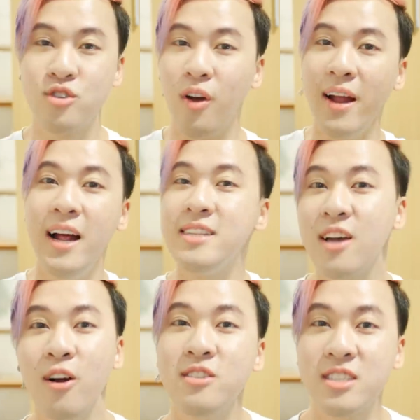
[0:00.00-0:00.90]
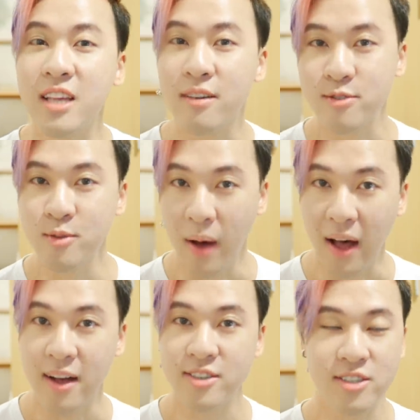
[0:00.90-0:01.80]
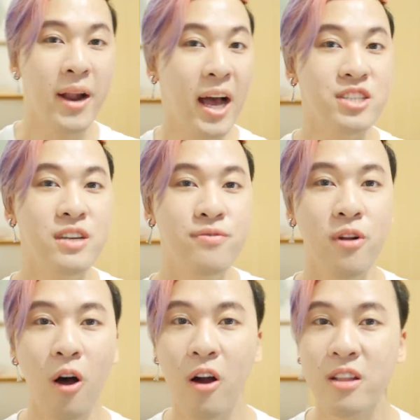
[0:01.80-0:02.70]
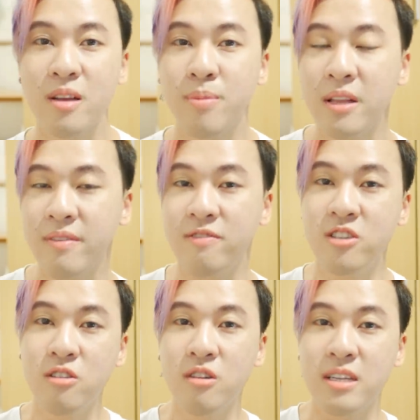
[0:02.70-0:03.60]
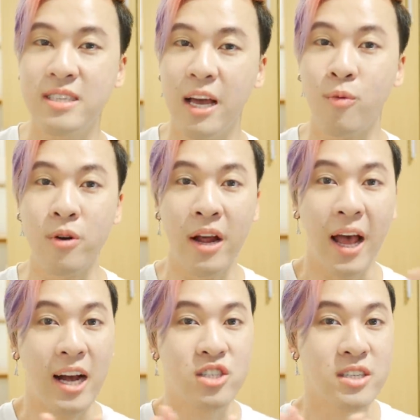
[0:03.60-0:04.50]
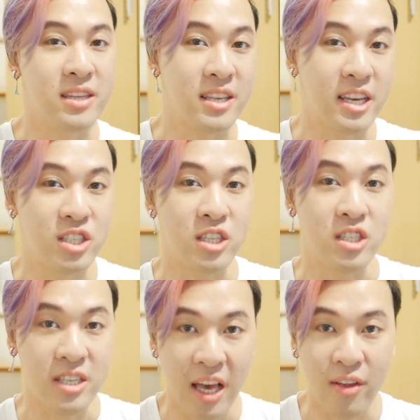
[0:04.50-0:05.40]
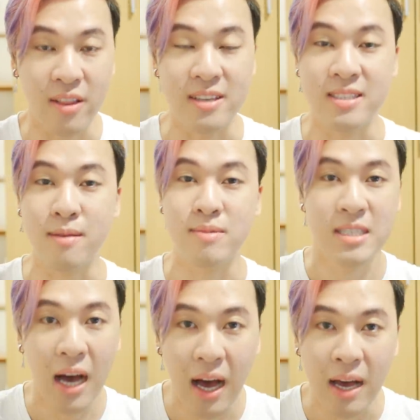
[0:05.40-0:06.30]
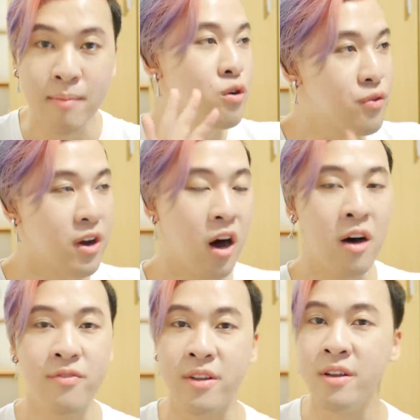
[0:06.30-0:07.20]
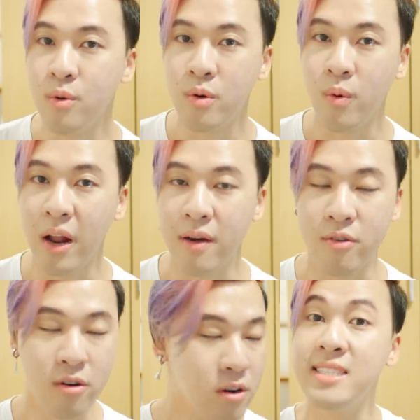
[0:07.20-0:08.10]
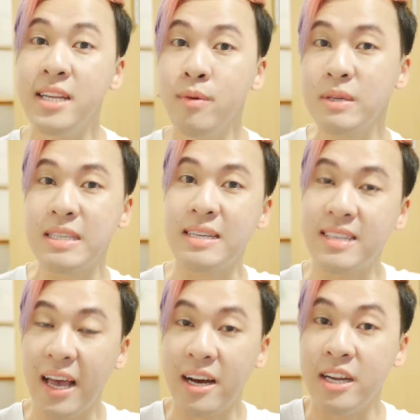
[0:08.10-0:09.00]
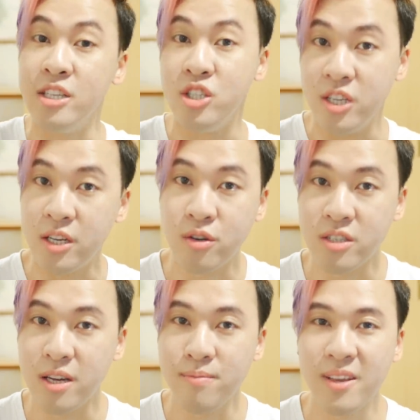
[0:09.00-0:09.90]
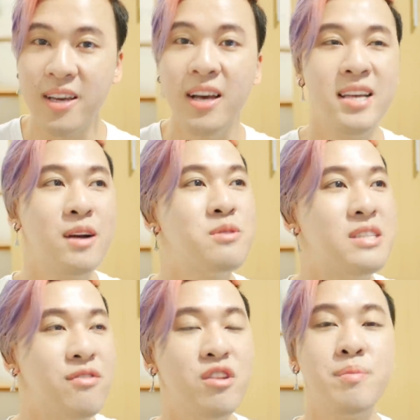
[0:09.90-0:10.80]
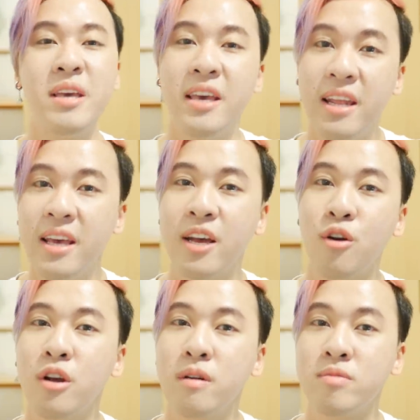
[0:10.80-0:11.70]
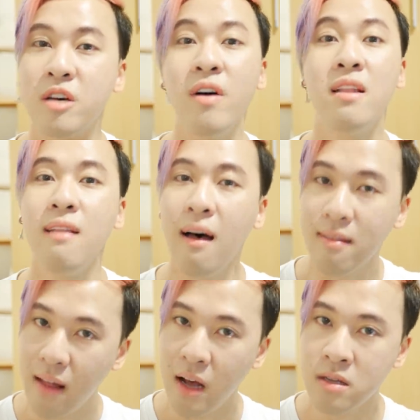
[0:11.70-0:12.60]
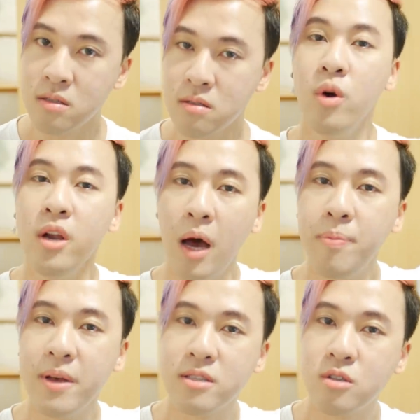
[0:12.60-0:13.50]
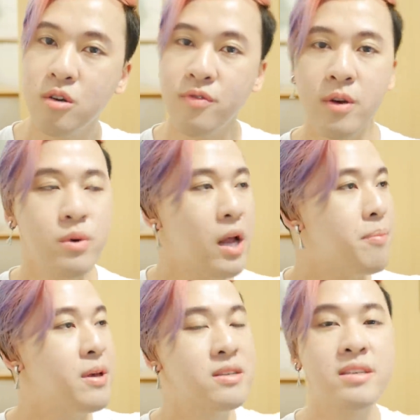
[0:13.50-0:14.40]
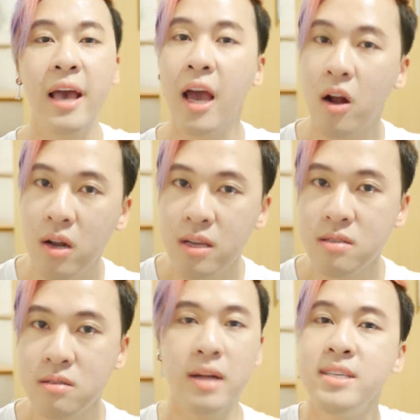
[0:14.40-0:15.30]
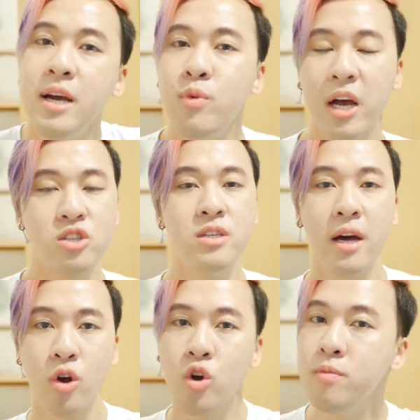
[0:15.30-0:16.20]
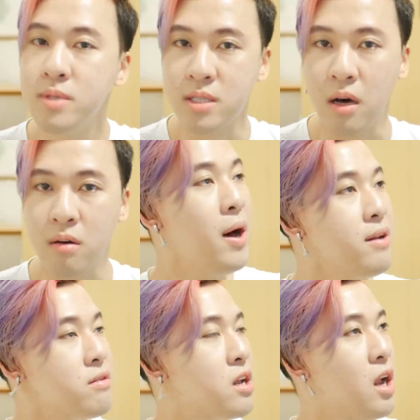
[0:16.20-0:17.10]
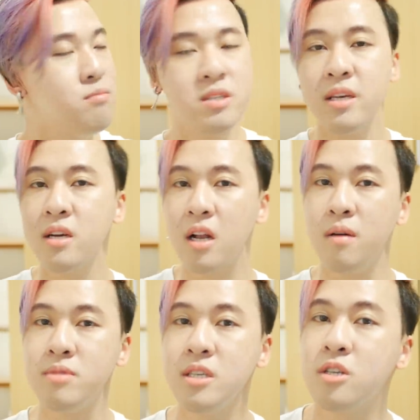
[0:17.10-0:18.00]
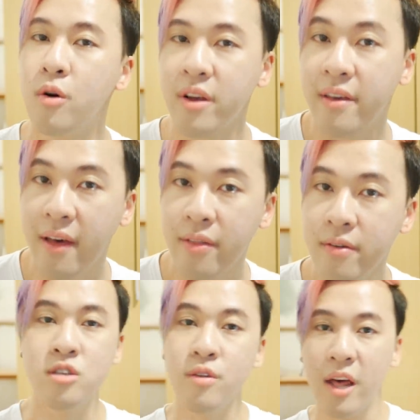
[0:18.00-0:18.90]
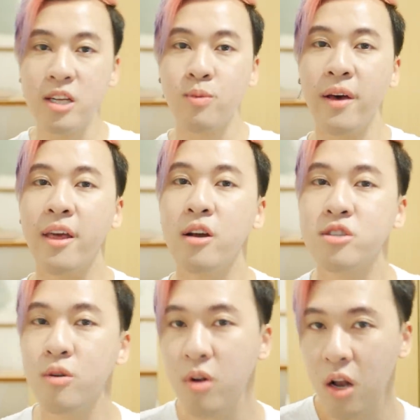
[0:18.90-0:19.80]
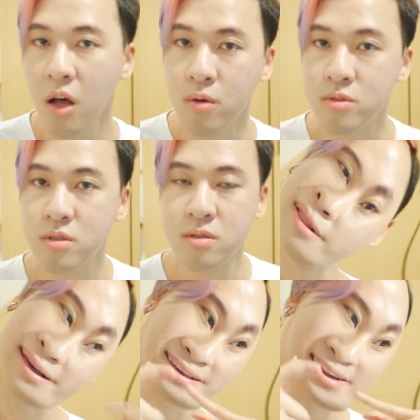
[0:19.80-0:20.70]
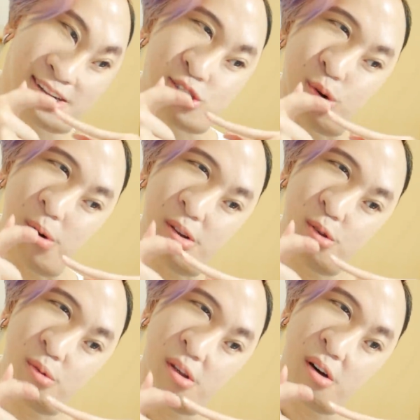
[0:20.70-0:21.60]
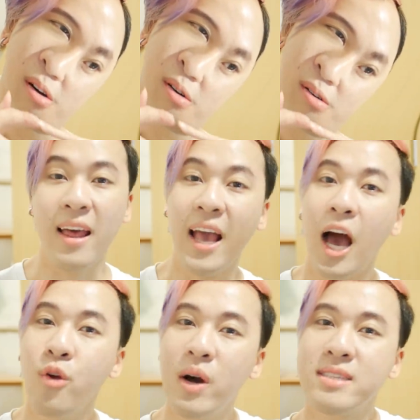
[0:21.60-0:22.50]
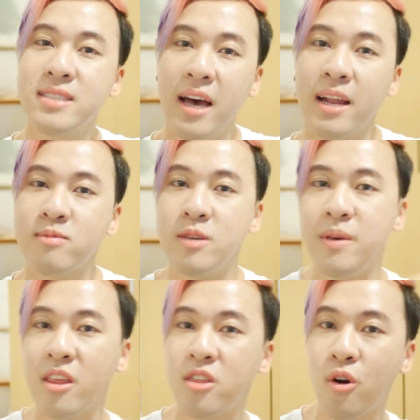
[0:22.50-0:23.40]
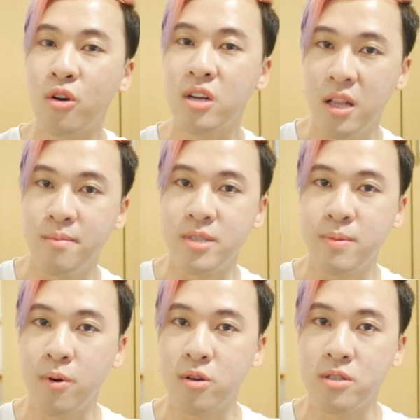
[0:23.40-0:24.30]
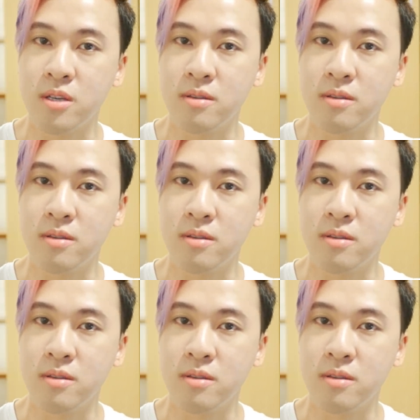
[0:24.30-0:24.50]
Try not to hurt yourself too much much. But I actually full-heartedly believe if Jungkook and Taehyung were not actually in the kitchen together at the same time, goofing off and doing whatever, as in it was like Taehyung and Jin or something, Taehyung would definitely be hitting and hurting himself a lot less, would not be as goofy, would not be as careless, and Taehyung would actually not hurt himself. But clumsy and clumsy go together, so that is why they are so close. But like, can I join you though? Like, how do I sign up to be third clumsy person?